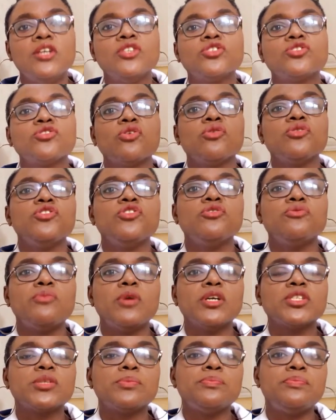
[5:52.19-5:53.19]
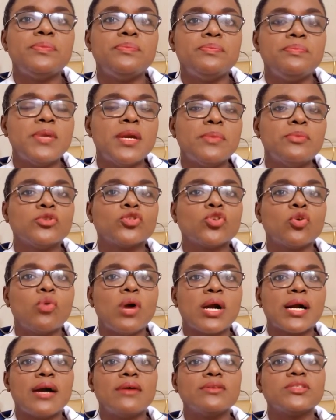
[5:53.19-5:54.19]
So you must be able to
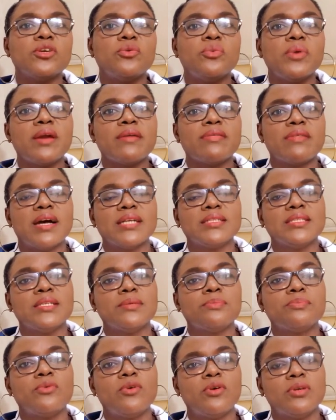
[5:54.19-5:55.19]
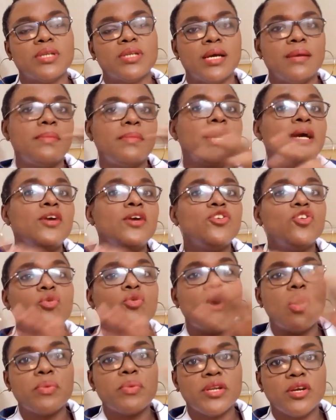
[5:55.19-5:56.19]
work out a way that the pro that you
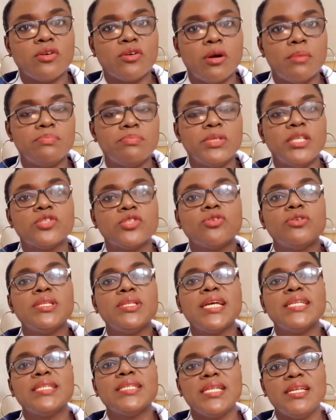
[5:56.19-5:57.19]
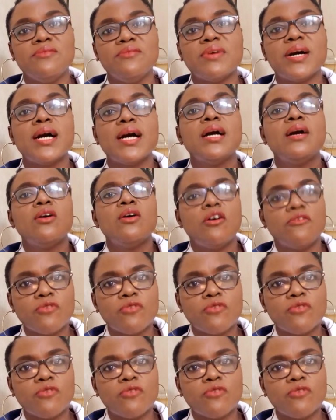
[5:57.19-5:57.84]
work with the company, so they deliver.